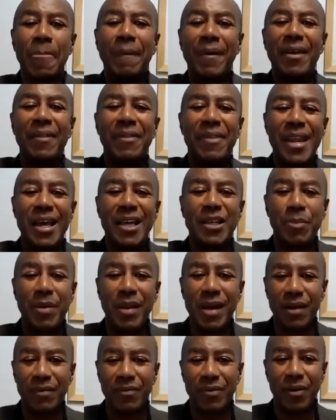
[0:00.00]
They hit the next
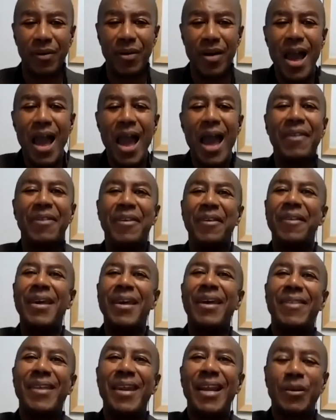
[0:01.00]
pin level, and then they
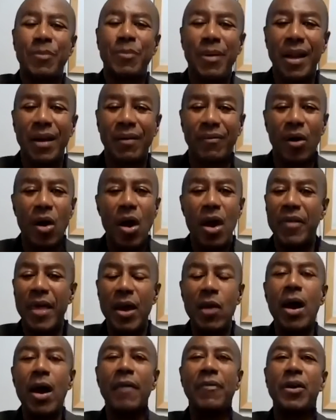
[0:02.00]
hit the next pin level.
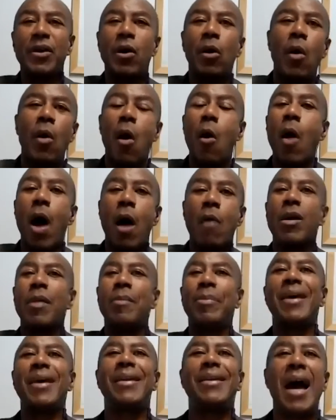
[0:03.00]
They don't have to go, oh, I want
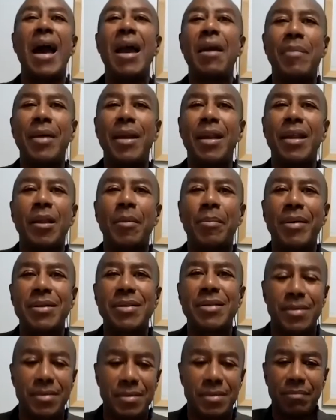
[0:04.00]
to be a diamond in the
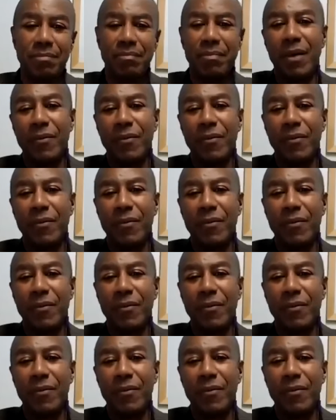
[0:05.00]
business.